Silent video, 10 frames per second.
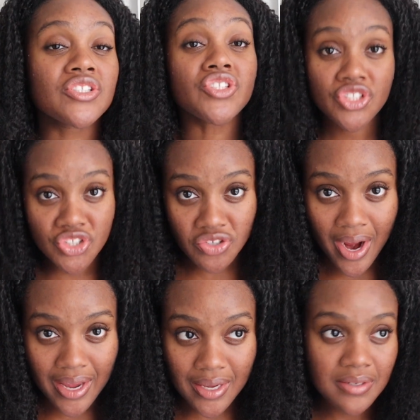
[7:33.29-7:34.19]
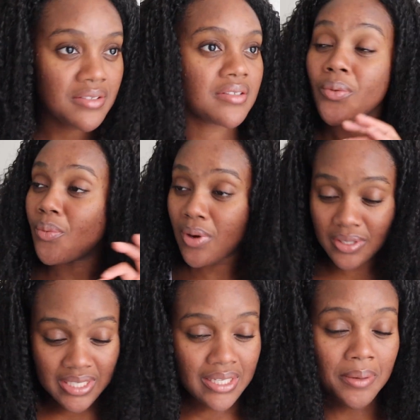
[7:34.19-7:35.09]
Just try it. While
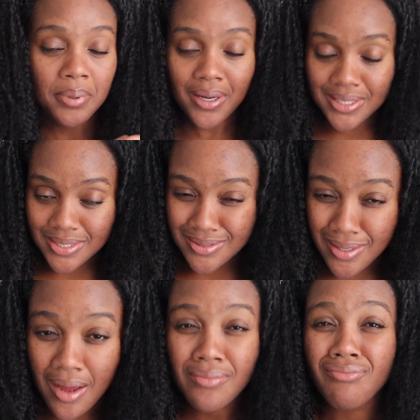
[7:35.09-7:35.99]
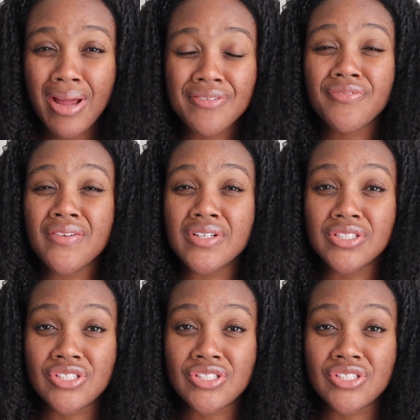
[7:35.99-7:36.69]
key lime pie is not my favorite